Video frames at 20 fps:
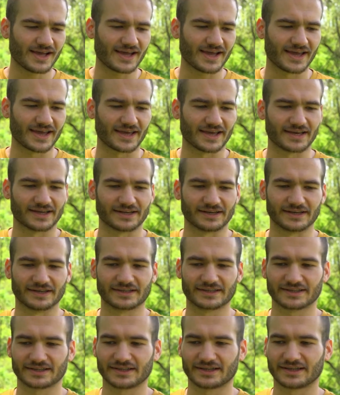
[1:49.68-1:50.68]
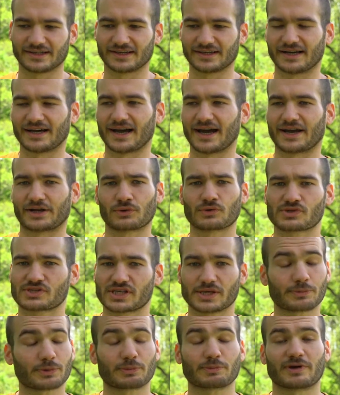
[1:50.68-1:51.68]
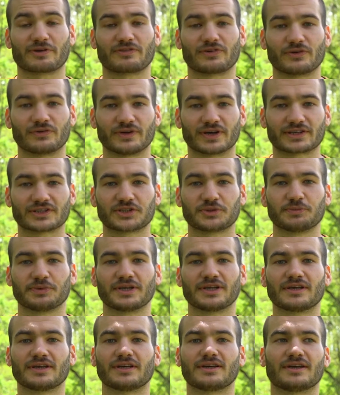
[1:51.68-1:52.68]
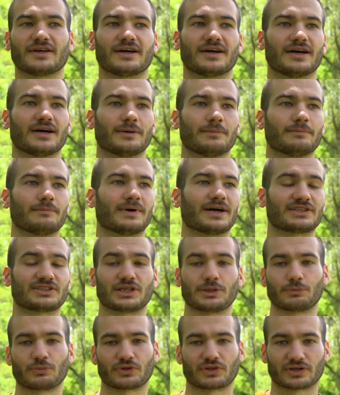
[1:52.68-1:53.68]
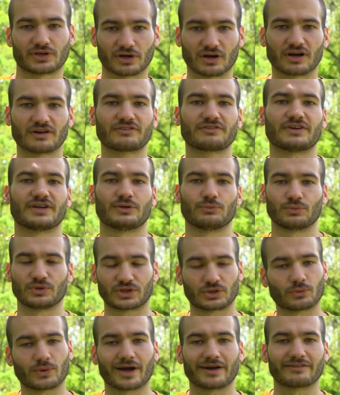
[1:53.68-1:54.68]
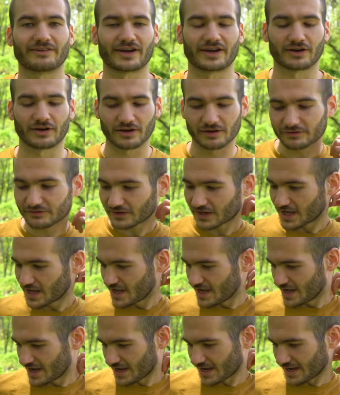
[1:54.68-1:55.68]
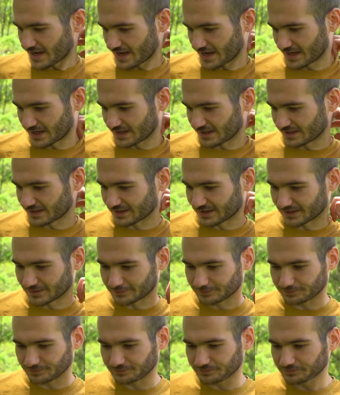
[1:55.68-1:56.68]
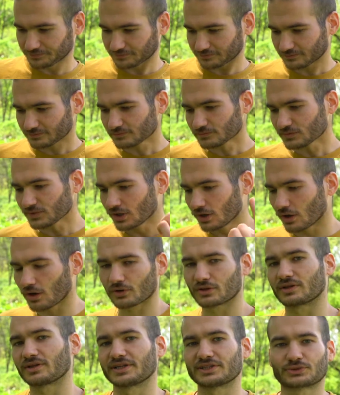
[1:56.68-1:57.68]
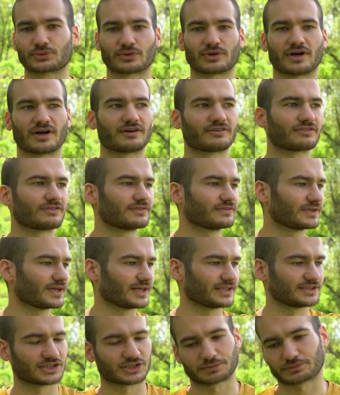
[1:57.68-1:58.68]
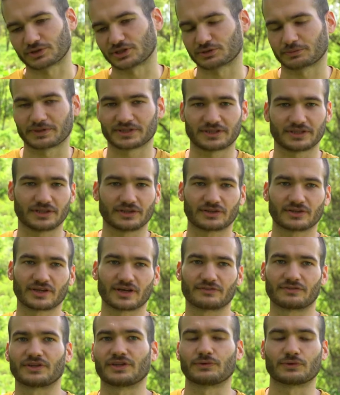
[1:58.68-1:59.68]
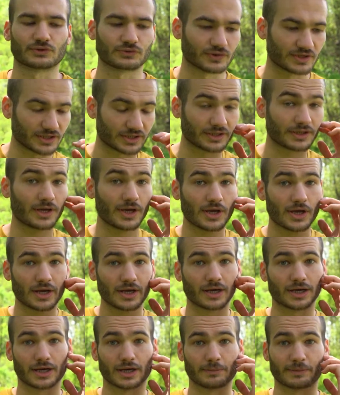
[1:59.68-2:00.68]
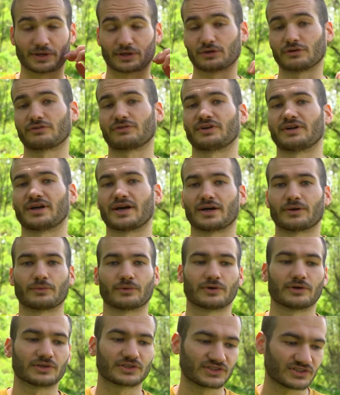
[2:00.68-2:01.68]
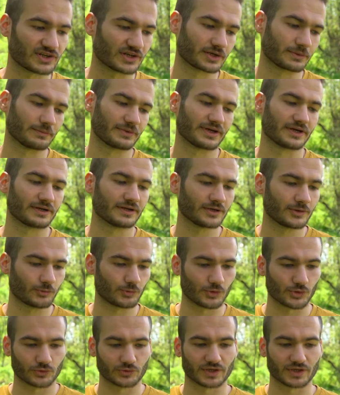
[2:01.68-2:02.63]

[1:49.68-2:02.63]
And I don't sleep with my phone next to me. I sleep with it off and with the Wi-Fi off. And all the lights were off. I just brushed my teeth. Everything was ready. My girlfriend and I were snug in bed and we were